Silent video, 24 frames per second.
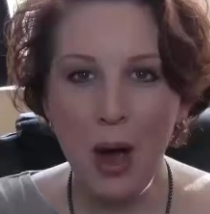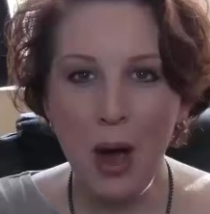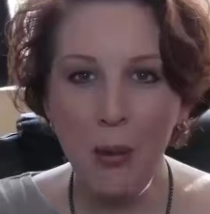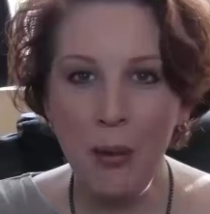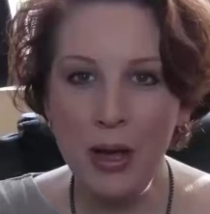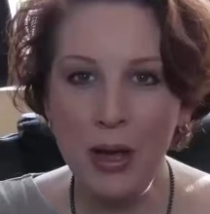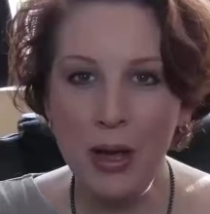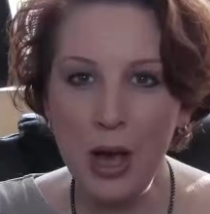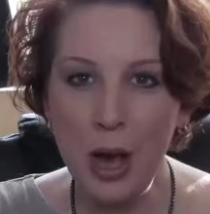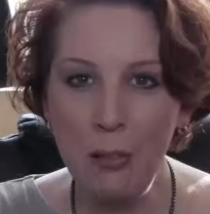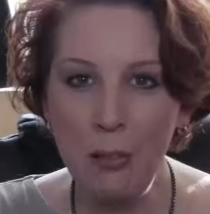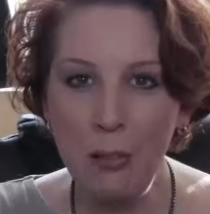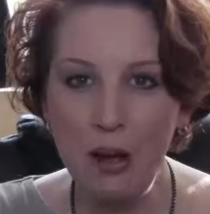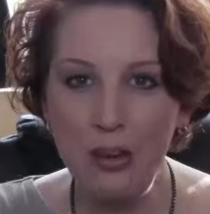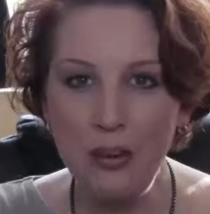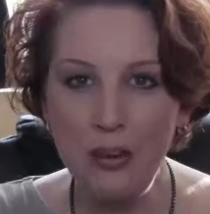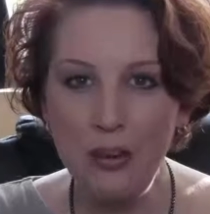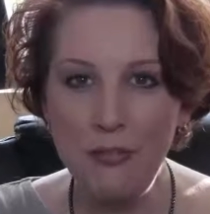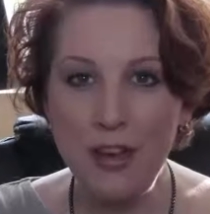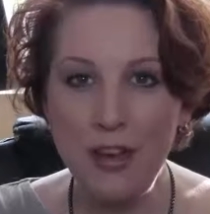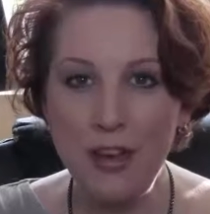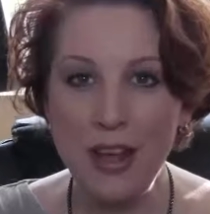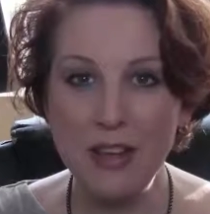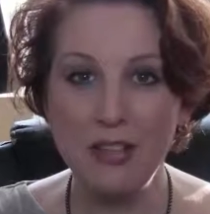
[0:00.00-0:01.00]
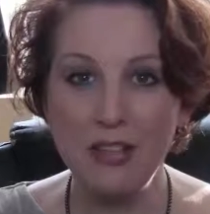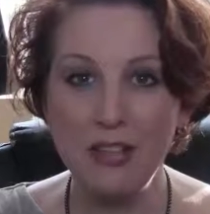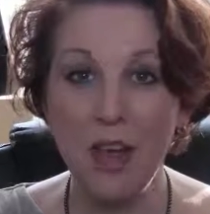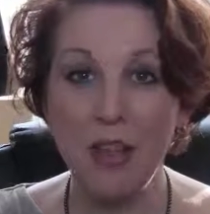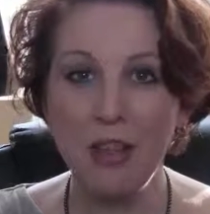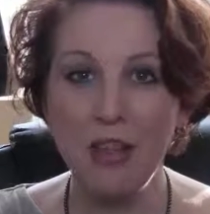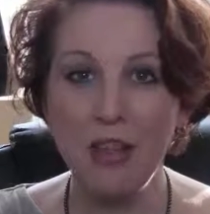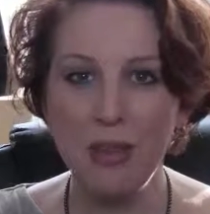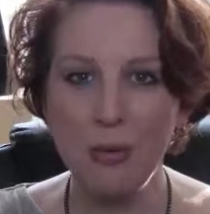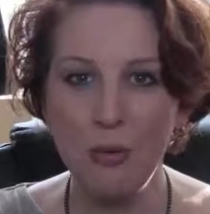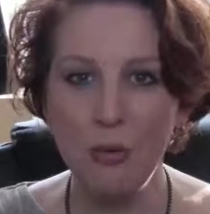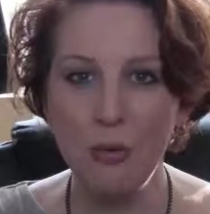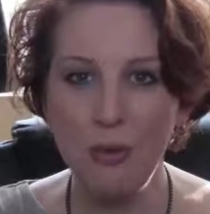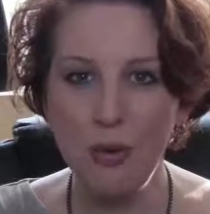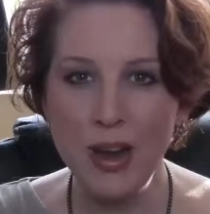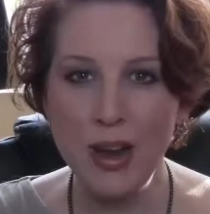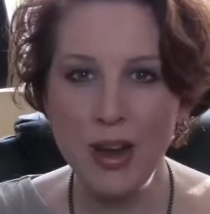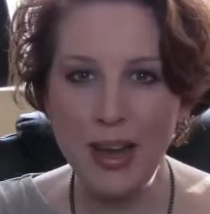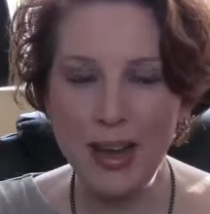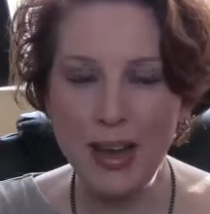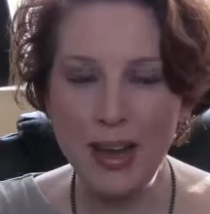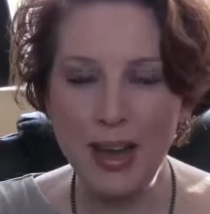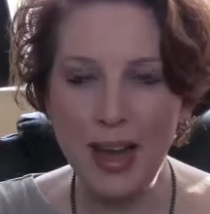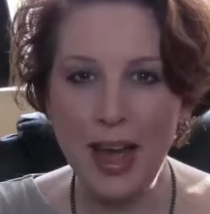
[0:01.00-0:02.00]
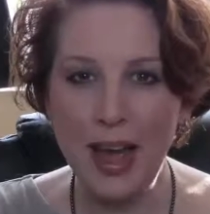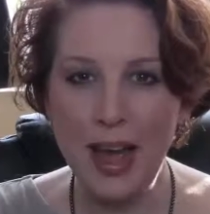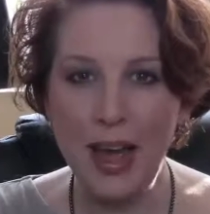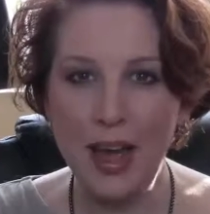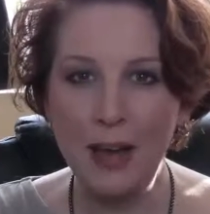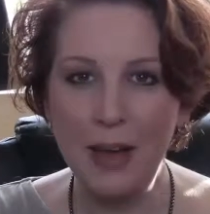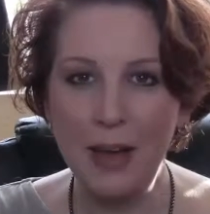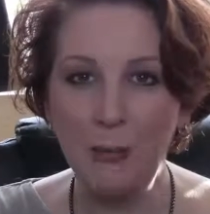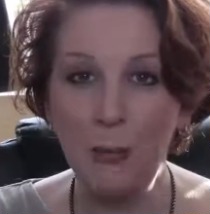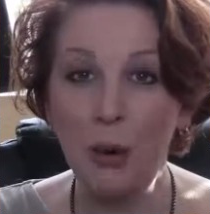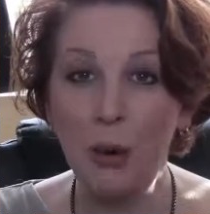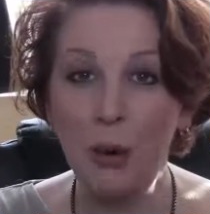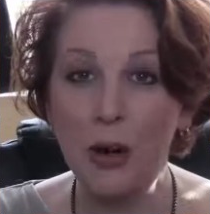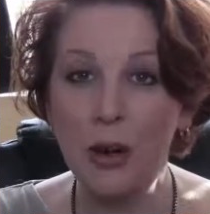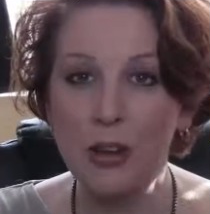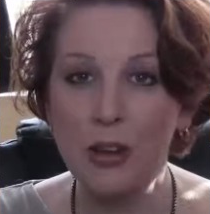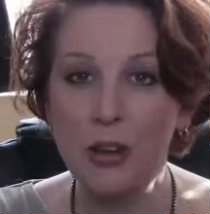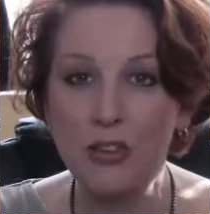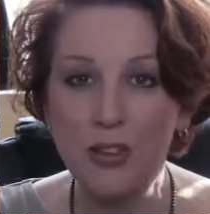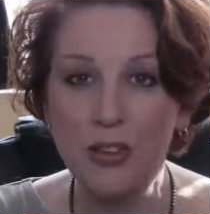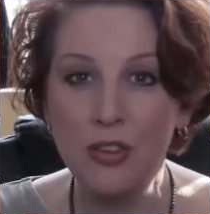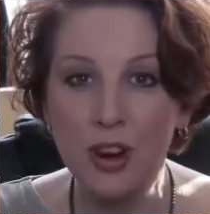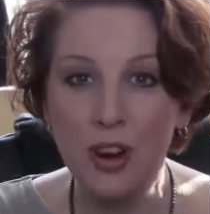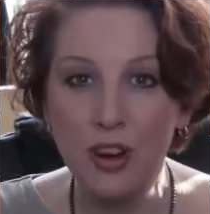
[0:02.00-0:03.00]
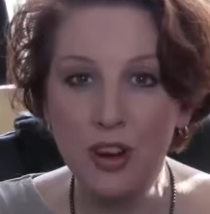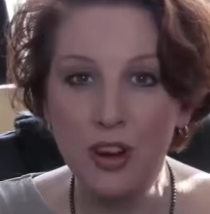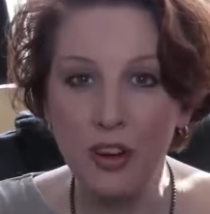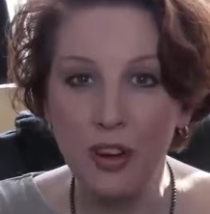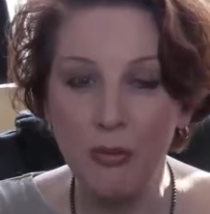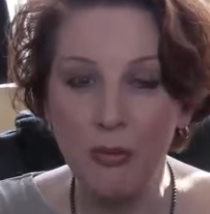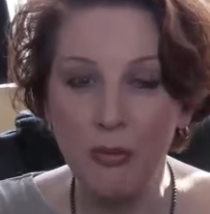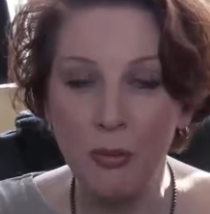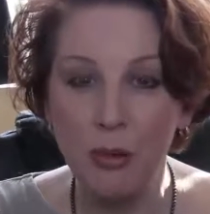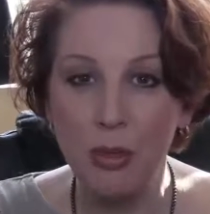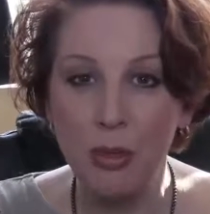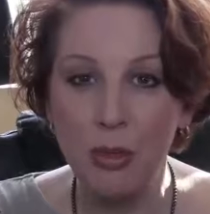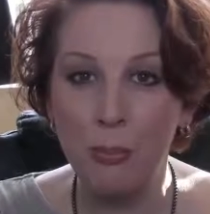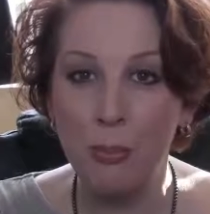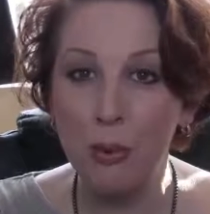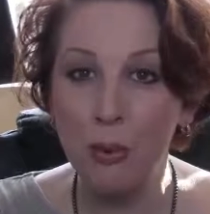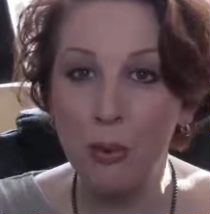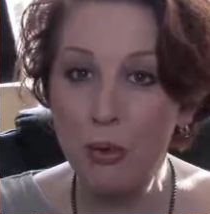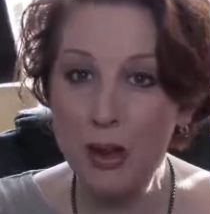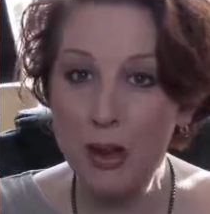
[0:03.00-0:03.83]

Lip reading: Now we come on to phase three, and we're going to start off with